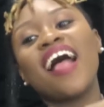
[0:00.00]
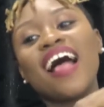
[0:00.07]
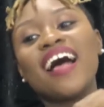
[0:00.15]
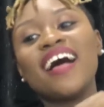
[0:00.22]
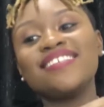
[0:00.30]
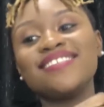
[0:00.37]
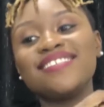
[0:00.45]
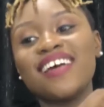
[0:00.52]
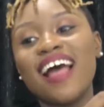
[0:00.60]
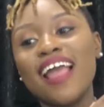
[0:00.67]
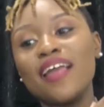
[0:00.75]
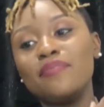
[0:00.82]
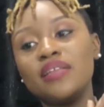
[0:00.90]
and
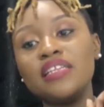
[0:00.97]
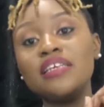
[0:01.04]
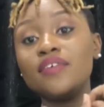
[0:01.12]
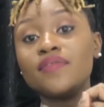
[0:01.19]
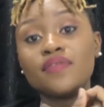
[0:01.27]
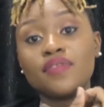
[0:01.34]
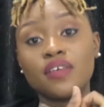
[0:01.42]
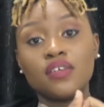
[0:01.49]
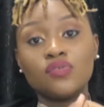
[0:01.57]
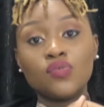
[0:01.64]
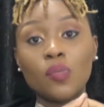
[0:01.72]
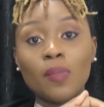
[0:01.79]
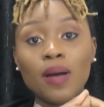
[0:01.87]
I believe
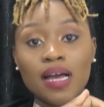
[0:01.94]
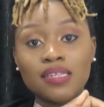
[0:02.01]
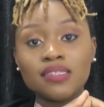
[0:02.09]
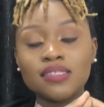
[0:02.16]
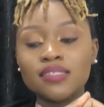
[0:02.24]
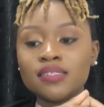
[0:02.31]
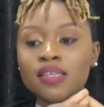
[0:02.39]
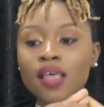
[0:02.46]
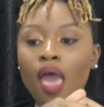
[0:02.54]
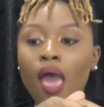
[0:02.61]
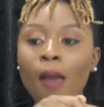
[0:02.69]
in romance.